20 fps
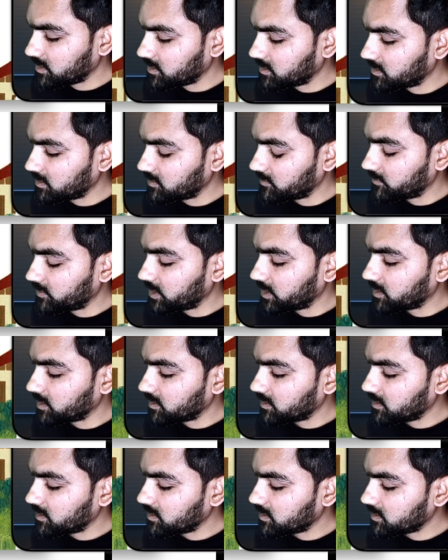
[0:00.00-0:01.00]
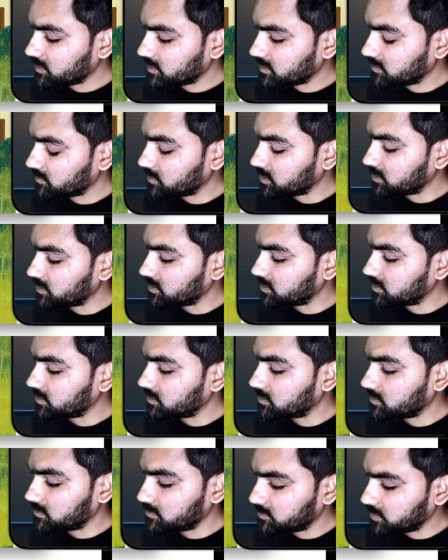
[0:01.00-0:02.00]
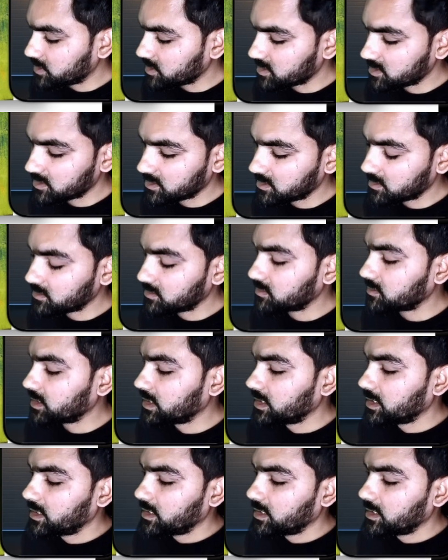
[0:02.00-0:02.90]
And finally, some other person